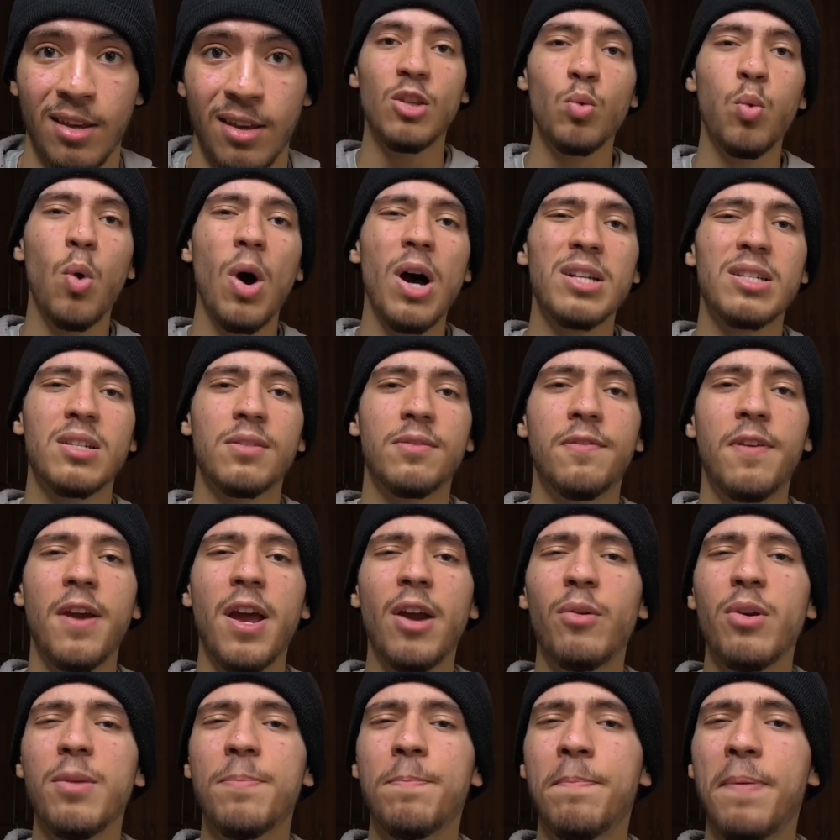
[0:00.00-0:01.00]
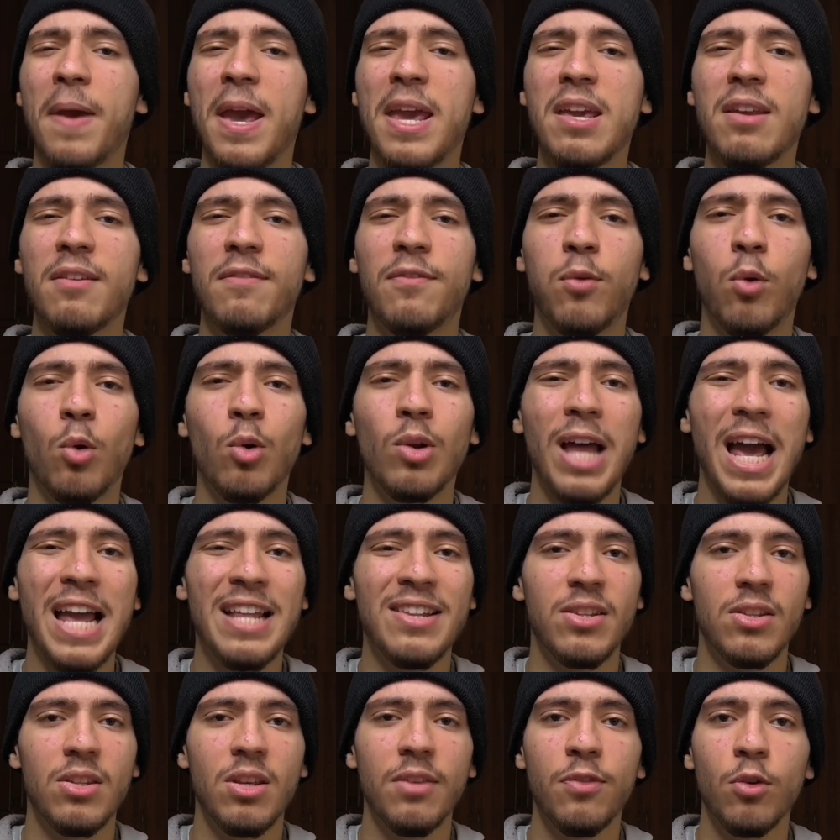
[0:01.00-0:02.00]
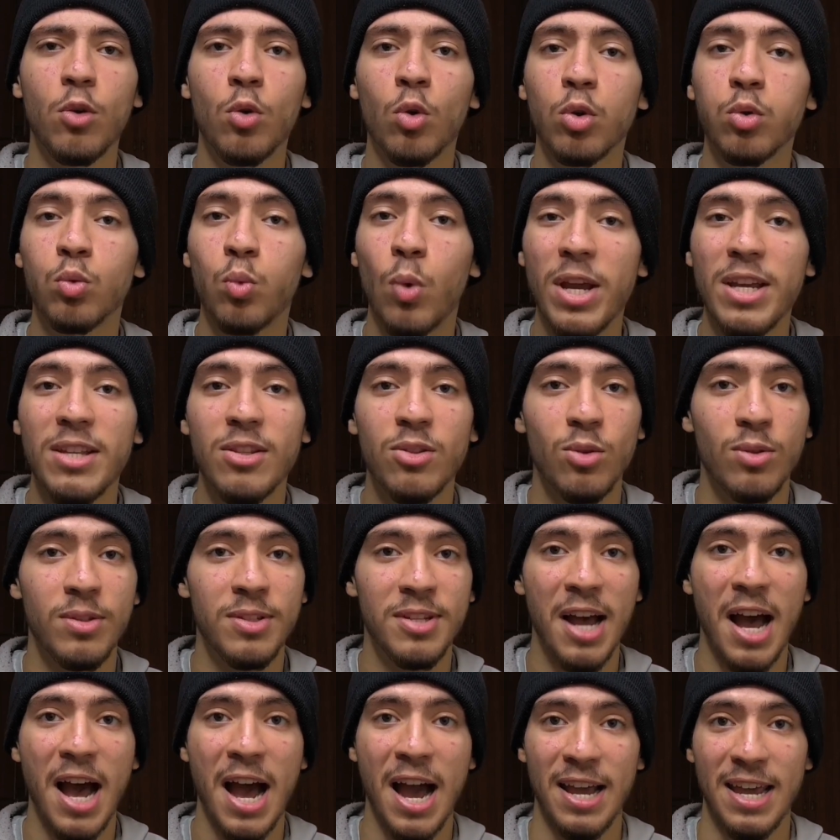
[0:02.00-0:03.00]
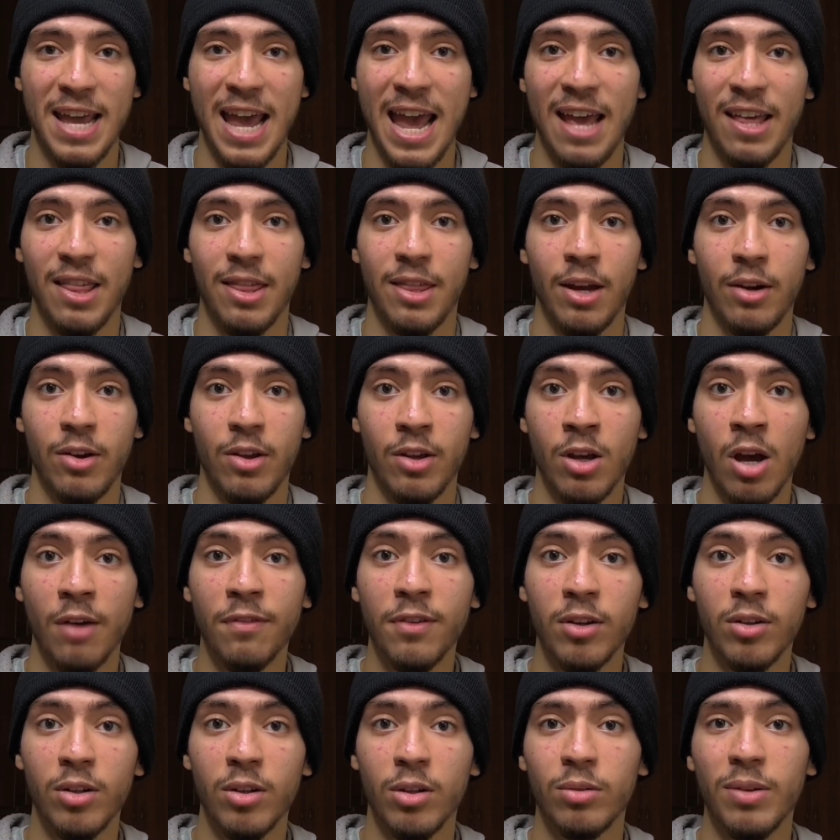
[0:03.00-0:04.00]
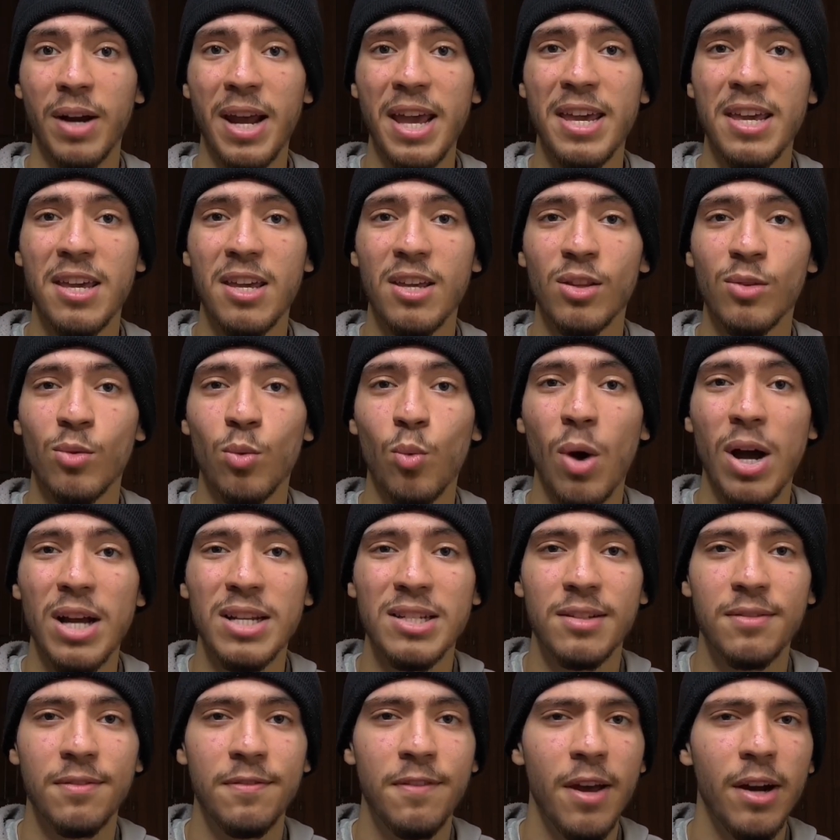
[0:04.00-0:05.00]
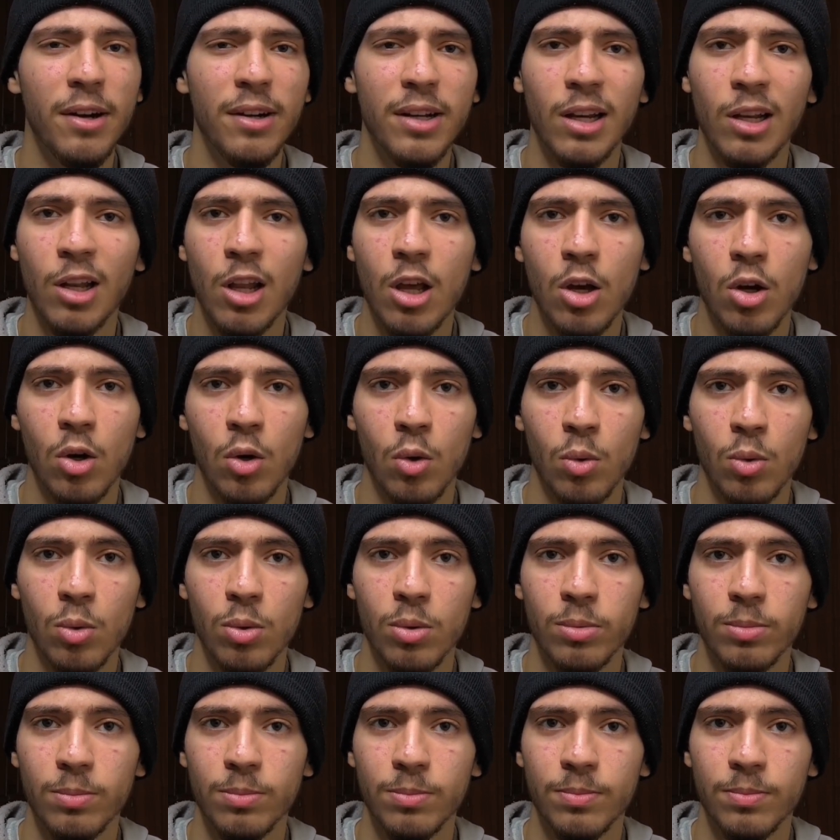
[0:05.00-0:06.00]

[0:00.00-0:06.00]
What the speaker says: It was very painful and difficult way to die, and the recovery rate was very low.